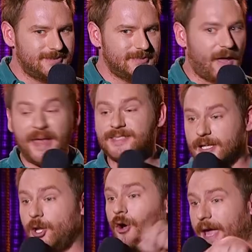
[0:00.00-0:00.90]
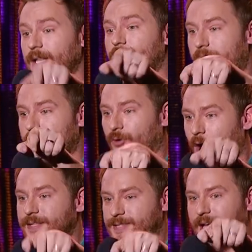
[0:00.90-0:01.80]
And that's a long elevator
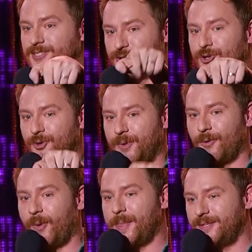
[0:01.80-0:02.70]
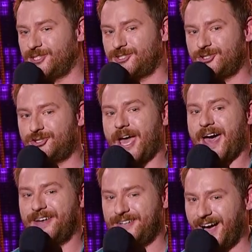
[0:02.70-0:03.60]
ride down too, with the one that just
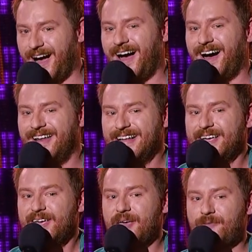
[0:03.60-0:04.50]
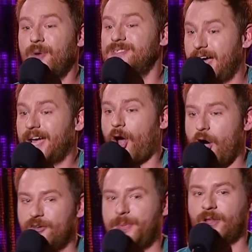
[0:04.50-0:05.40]
shattered your heart. If I was that guy,
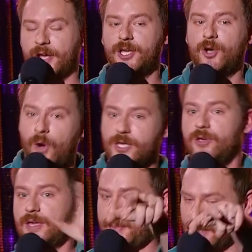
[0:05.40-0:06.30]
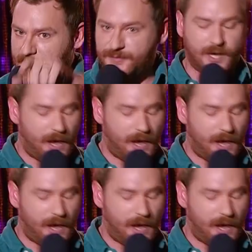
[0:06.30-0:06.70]
I'd have been like, you know what, you get the lift.